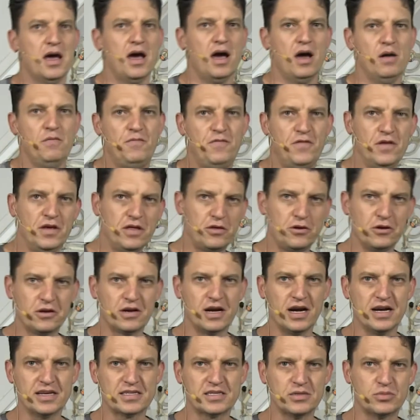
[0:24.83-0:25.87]
hopefully if you
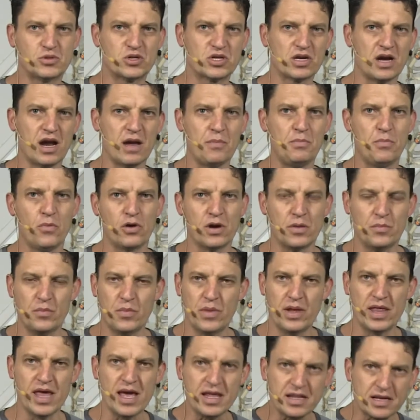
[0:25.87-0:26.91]
guys subscribe more
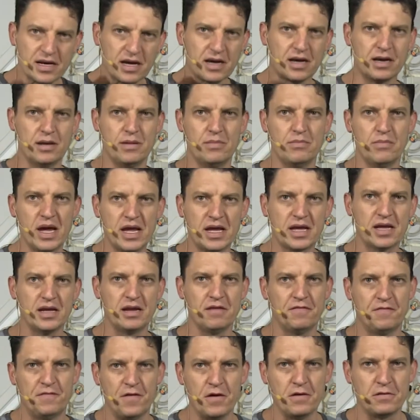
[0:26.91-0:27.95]
on that, I can make
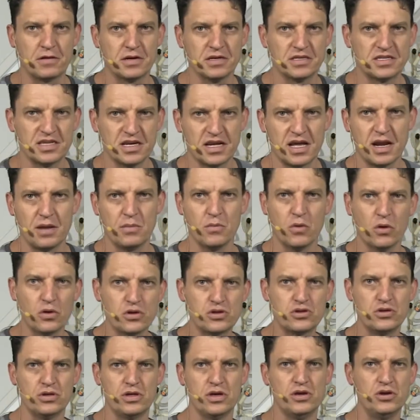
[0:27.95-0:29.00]
it a focus and getting more
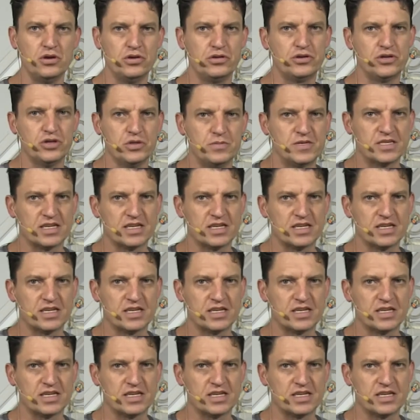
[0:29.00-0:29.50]
into the YouTube